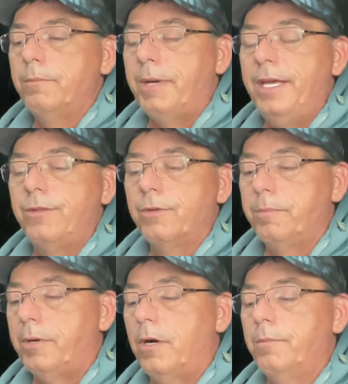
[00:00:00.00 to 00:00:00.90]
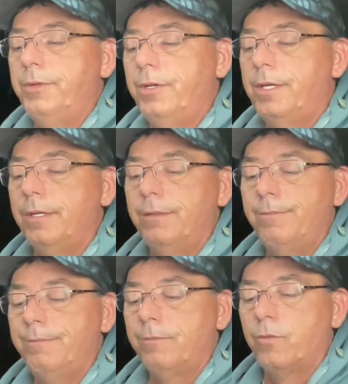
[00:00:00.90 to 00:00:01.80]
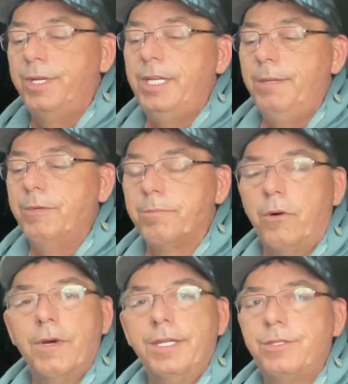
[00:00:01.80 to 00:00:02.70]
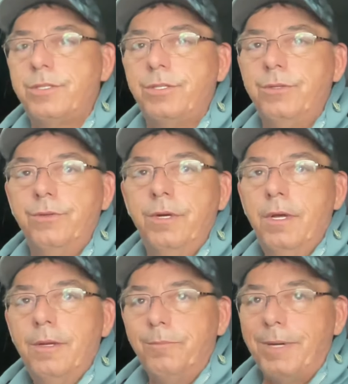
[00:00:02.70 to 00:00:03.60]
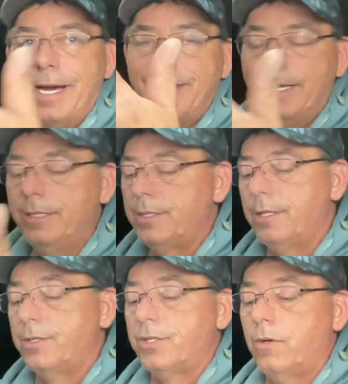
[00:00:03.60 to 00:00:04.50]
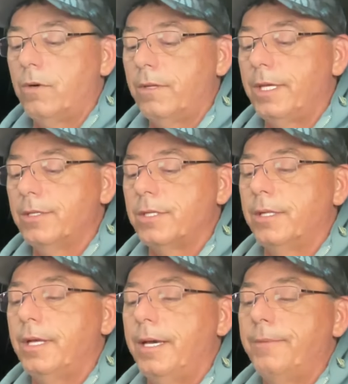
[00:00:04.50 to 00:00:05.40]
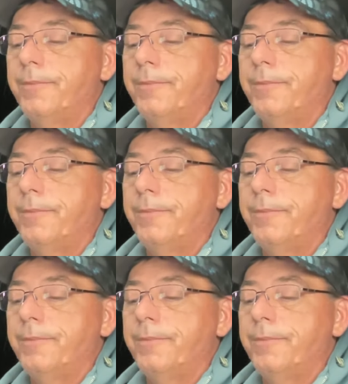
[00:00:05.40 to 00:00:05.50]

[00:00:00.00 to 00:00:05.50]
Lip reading: pay through the pump, you can redeem your points to buy things in the store, things like that.